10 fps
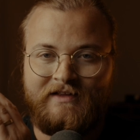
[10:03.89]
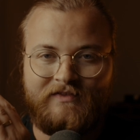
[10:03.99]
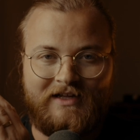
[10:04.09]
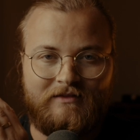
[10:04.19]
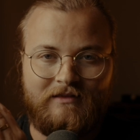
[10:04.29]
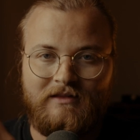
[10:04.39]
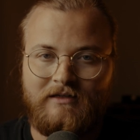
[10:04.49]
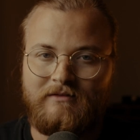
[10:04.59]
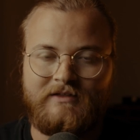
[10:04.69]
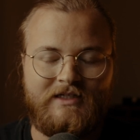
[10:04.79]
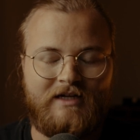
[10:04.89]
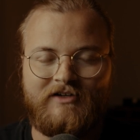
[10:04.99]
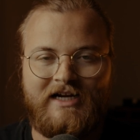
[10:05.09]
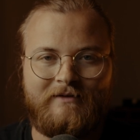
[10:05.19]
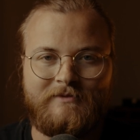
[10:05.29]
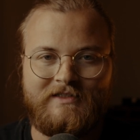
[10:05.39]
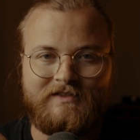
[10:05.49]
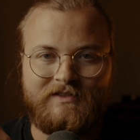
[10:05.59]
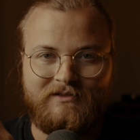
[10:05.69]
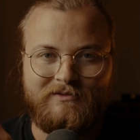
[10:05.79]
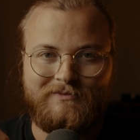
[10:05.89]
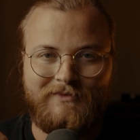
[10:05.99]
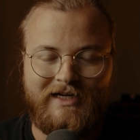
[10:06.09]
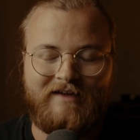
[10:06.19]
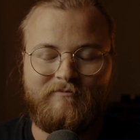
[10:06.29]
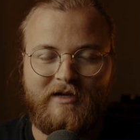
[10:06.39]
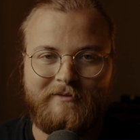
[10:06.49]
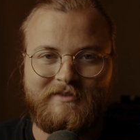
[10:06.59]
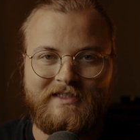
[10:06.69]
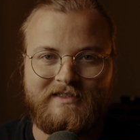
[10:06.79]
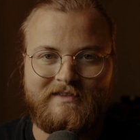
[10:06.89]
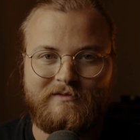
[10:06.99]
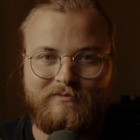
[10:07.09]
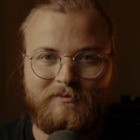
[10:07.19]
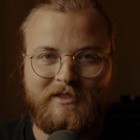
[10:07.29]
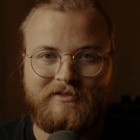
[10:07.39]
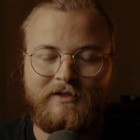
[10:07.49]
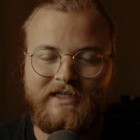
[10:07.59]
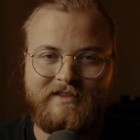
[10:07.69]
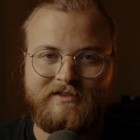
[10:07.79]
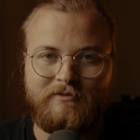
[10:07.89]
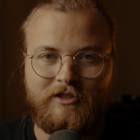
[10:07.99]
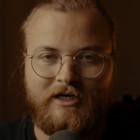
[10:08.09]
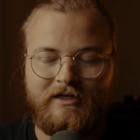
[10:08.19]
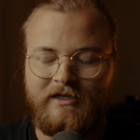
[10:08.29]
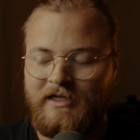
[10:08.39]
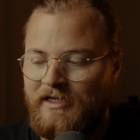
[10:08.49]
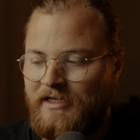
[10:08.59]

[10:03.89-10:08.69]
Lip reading: that literally never happens when I have my M6 with my 28 Summicron.